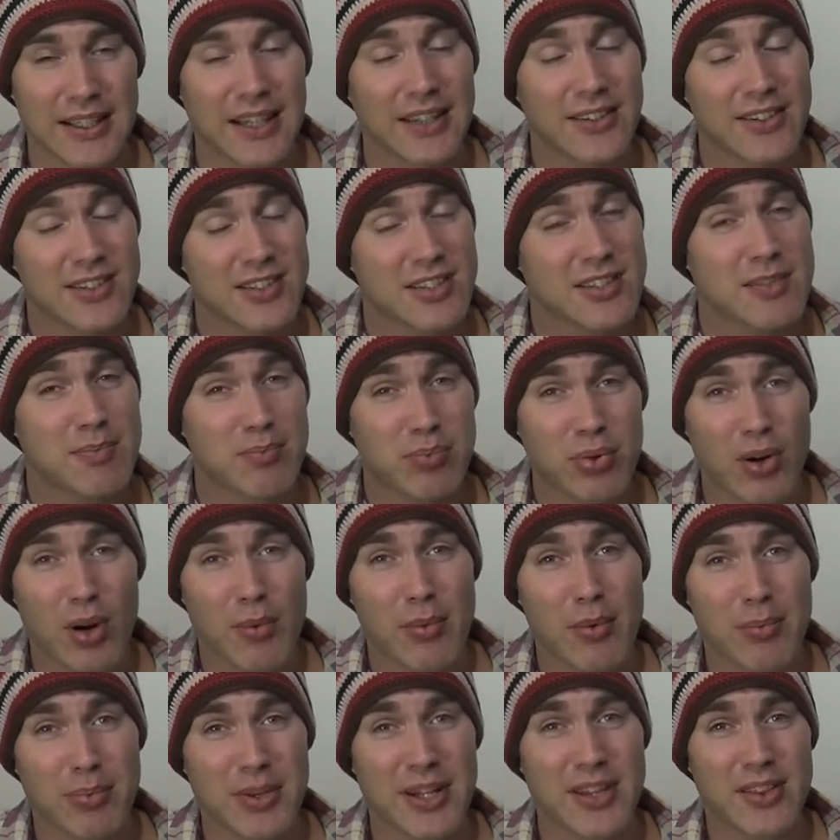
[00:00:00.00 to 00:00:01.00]
And this is
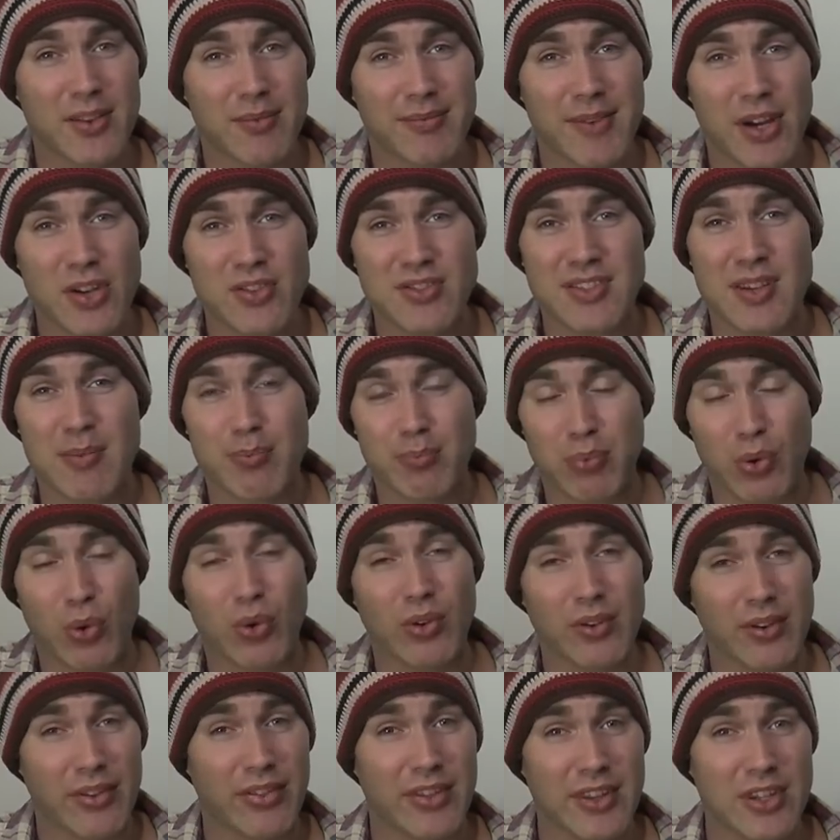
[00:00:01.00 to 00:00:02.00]
probably the most
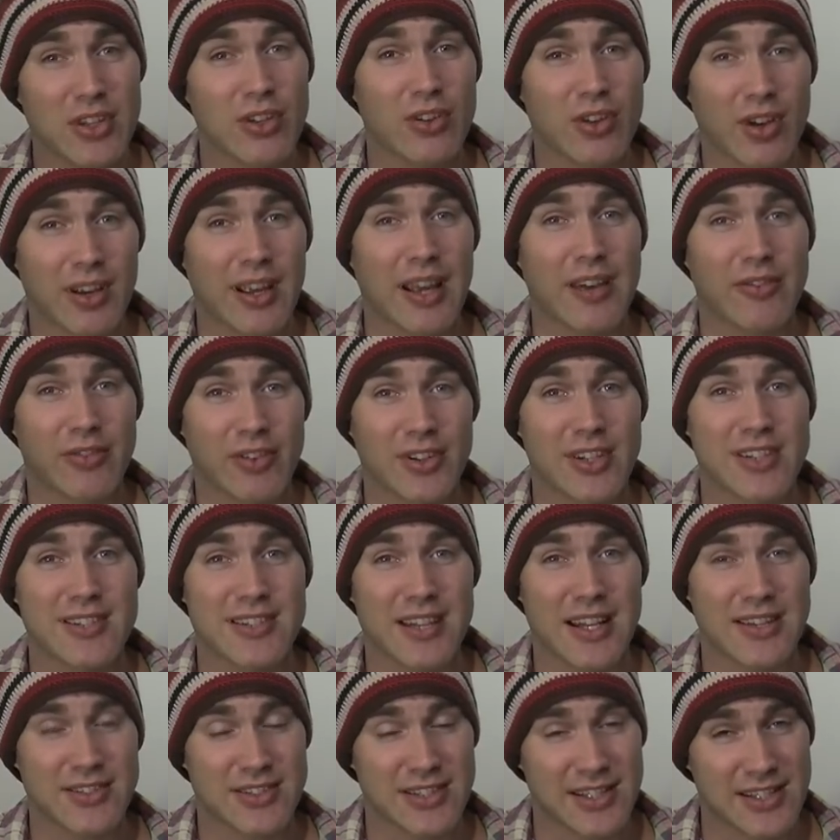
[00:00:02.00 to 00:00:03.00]
important thing you could get from
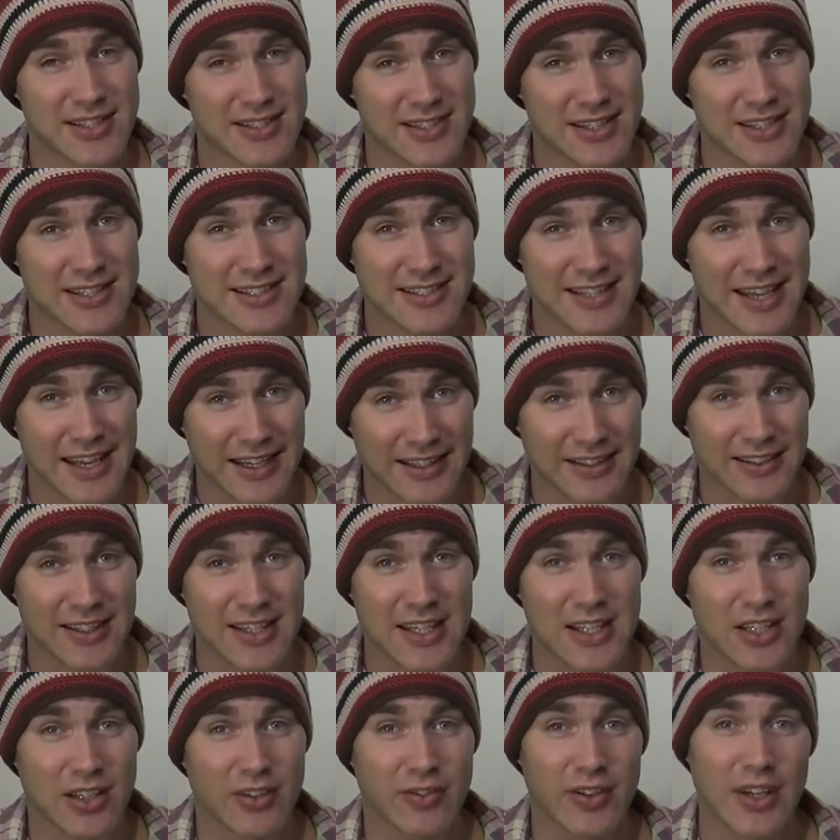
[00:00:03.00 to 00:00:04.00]
this lesson is this
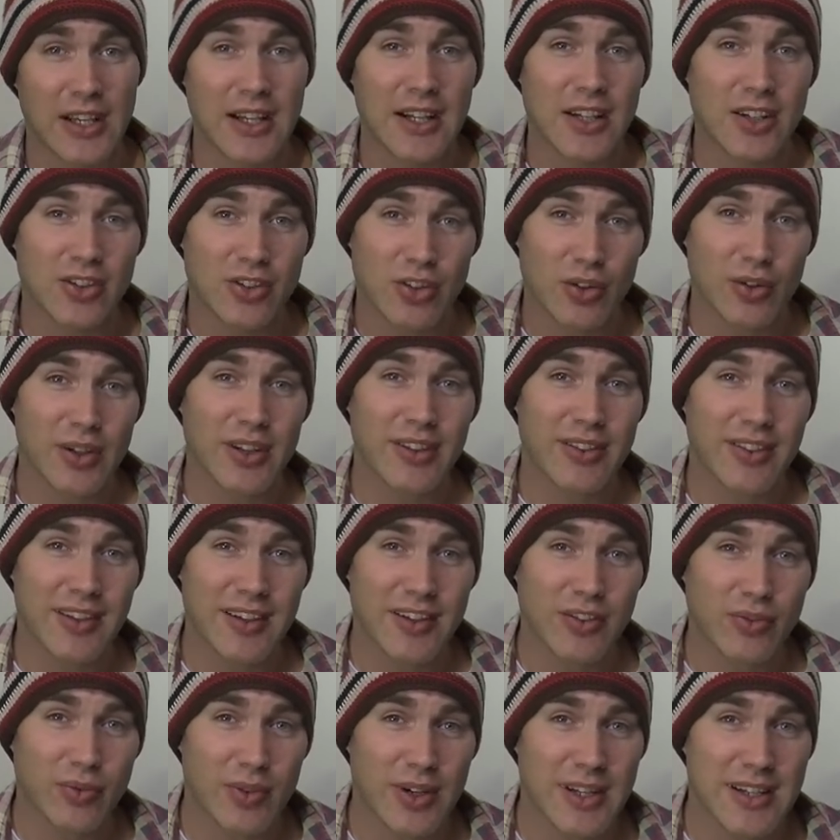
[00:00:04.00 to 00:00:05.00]
technique of doing
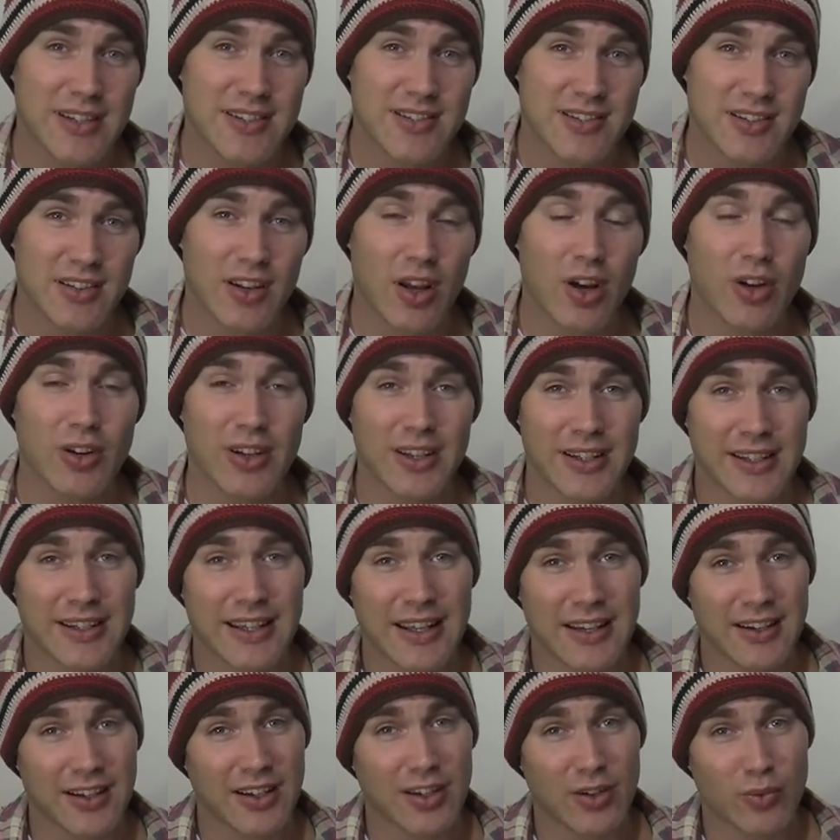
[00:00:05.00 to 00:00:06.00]
things really slowly and
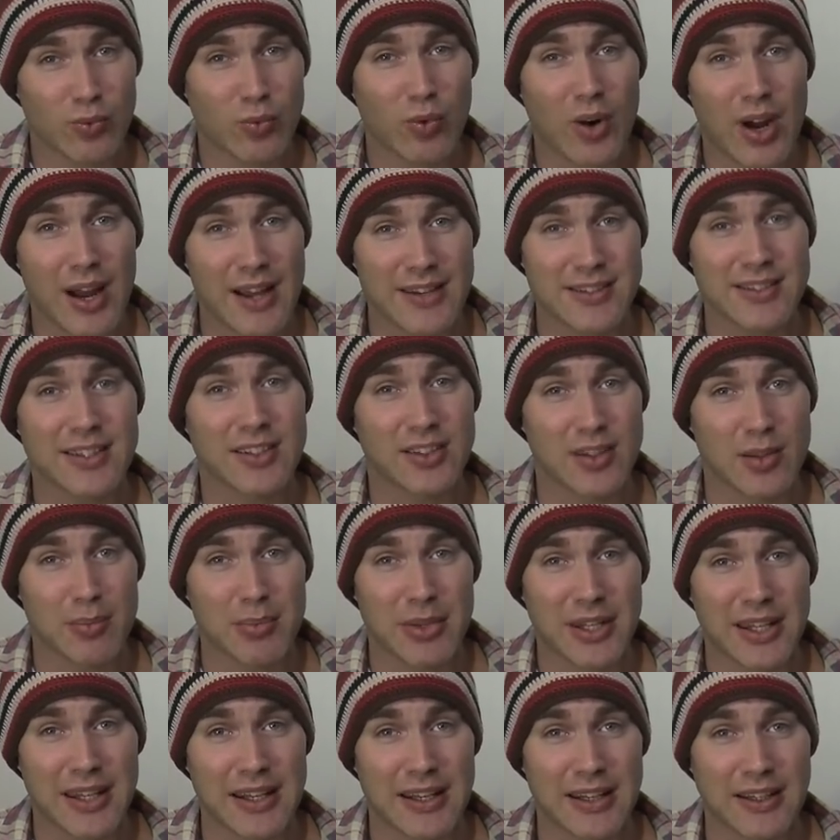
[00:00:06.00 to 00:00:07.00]
getting it right at the
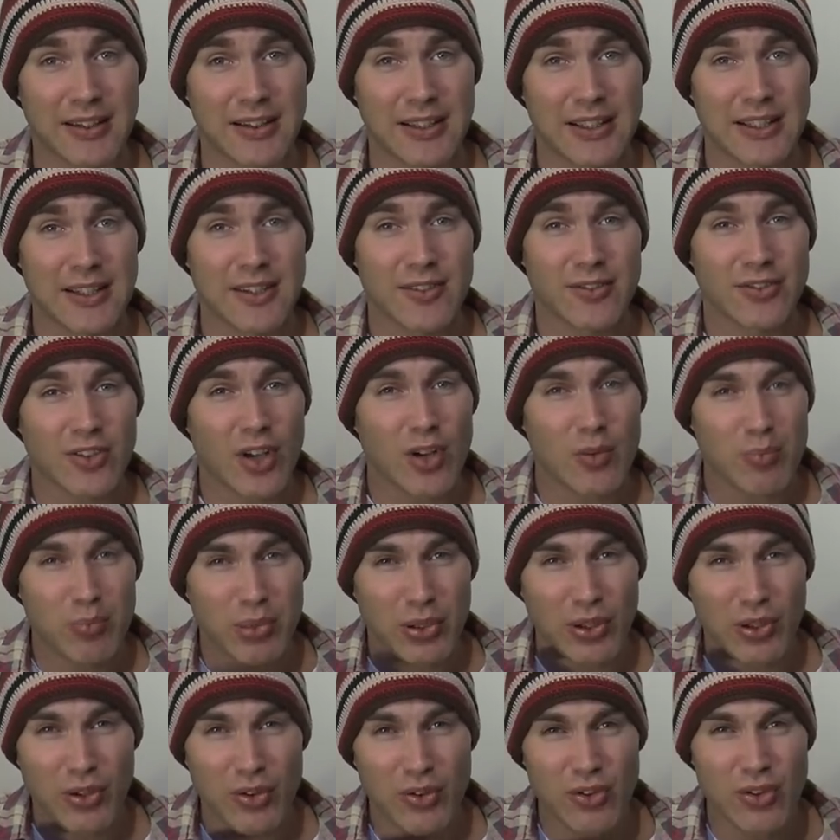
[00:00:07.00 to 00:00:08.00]
beginning. Don't
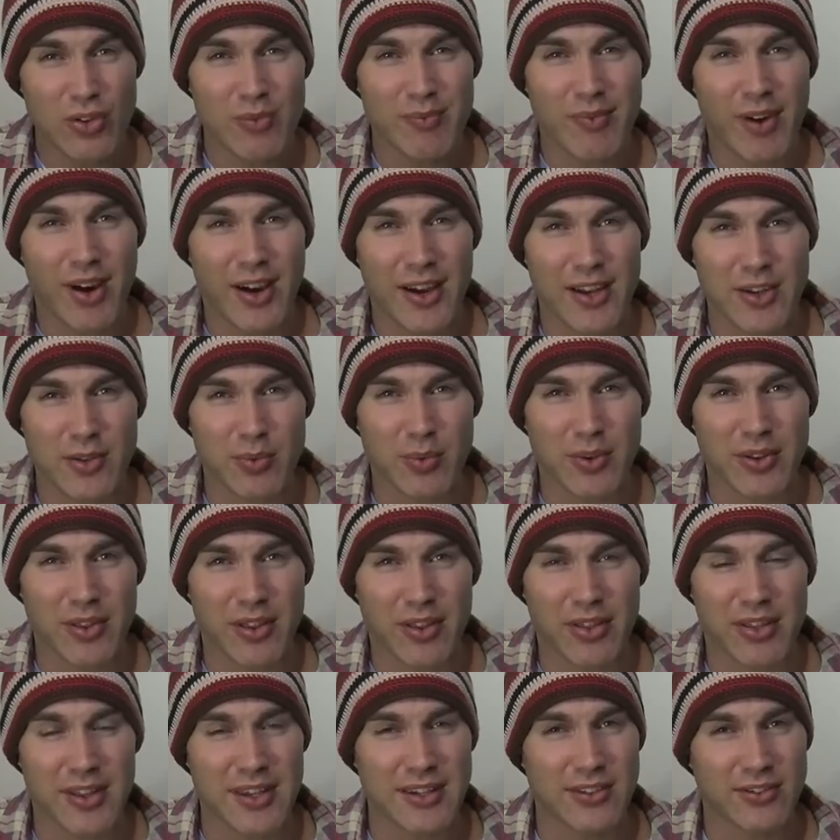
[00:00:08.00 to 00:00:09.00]
pollute your mind with
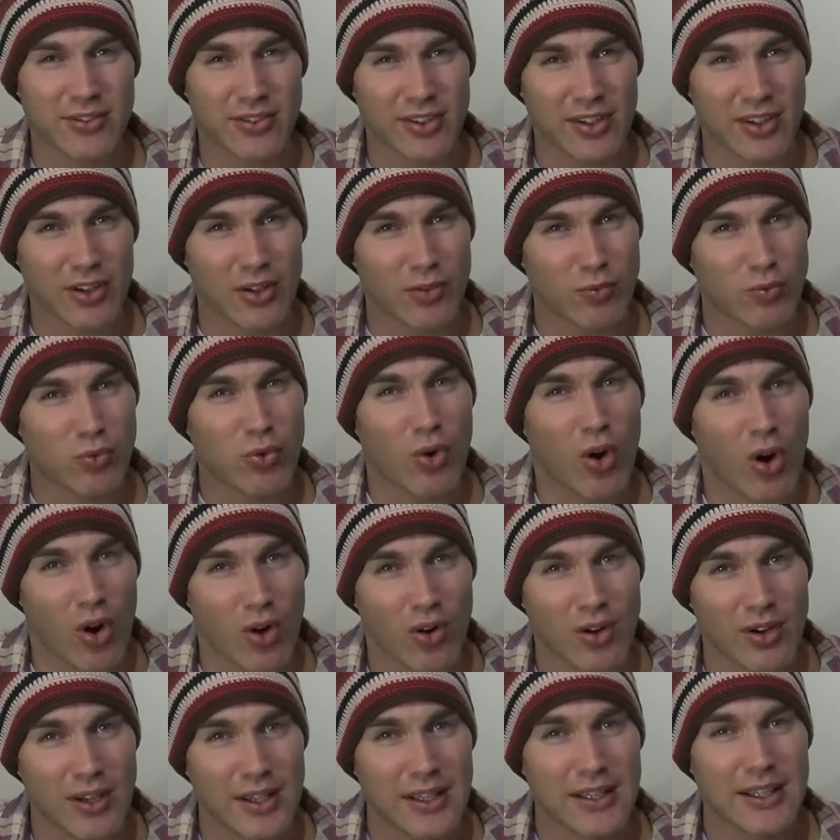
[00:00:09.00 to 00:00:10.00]
the things that are
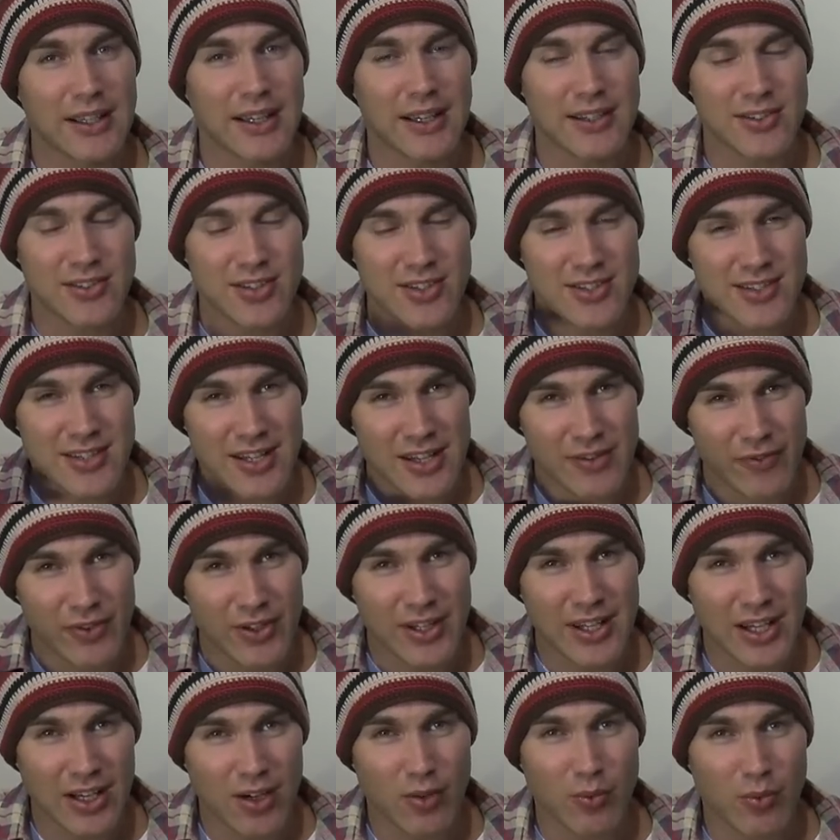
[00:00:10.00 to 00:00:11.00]
wrong and just if
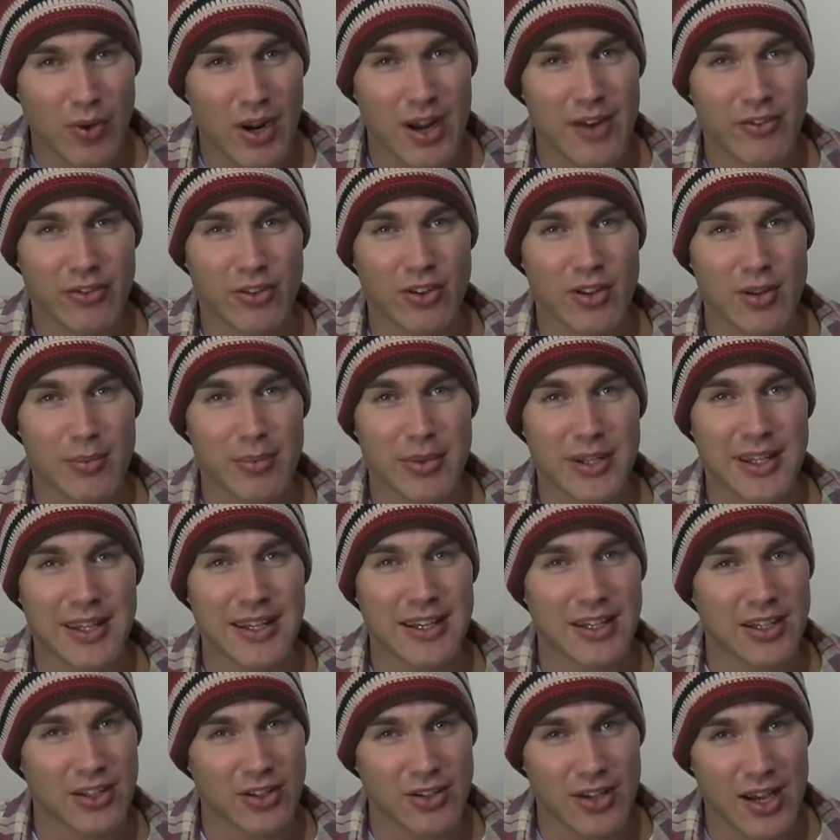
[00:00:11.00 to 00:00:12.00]
you get it right from the
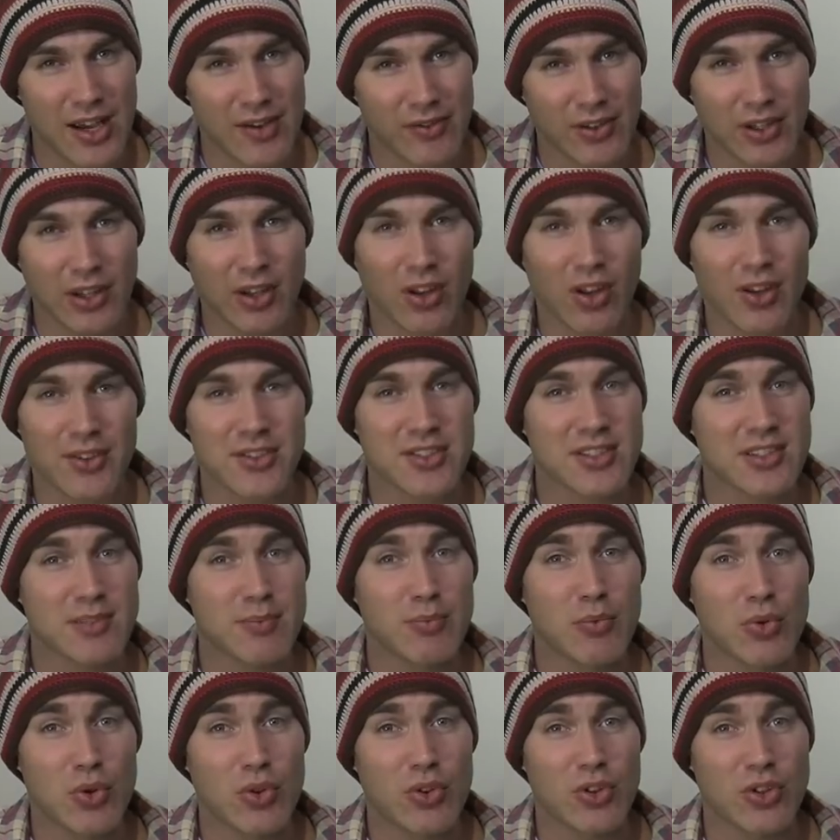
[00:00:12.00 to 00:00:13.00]
beginning you have a lot
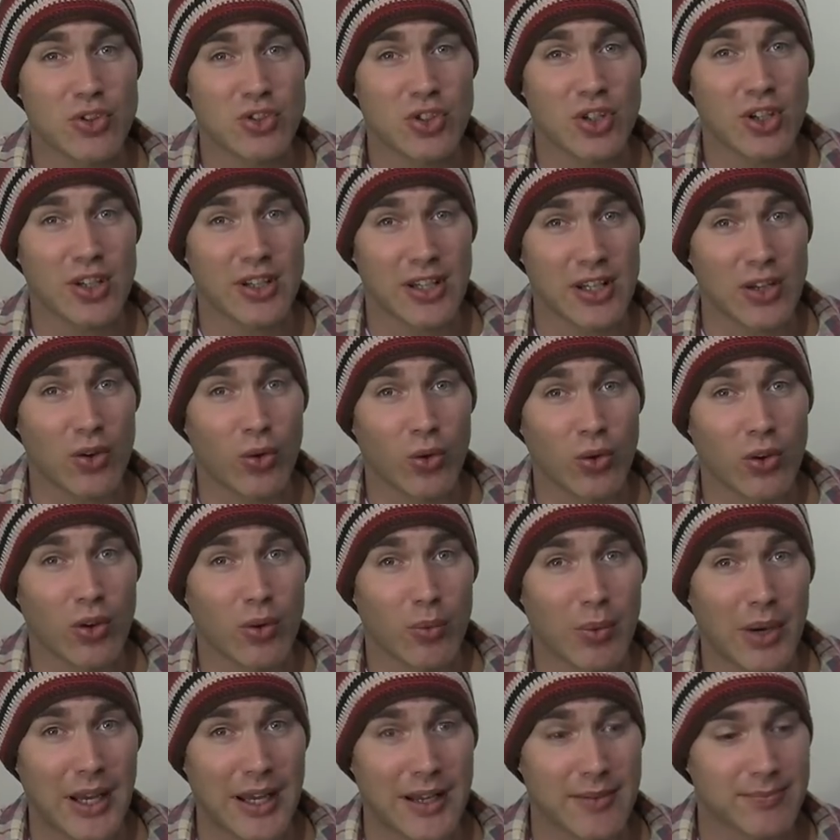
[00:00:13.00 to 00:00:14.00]
smoother journey all
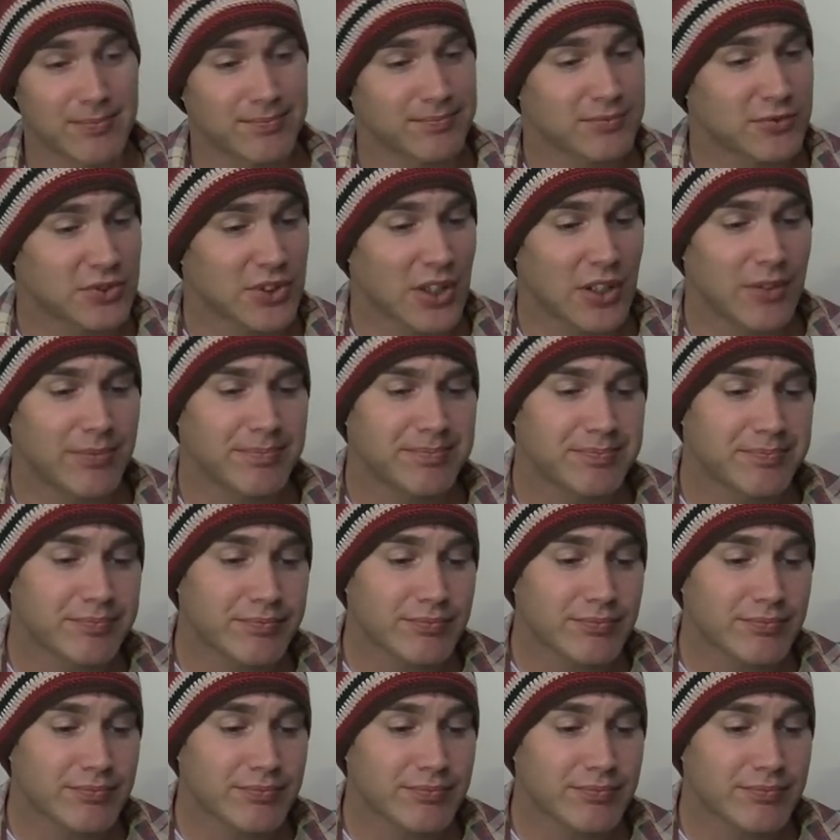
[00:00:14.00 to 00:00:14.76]
the way. So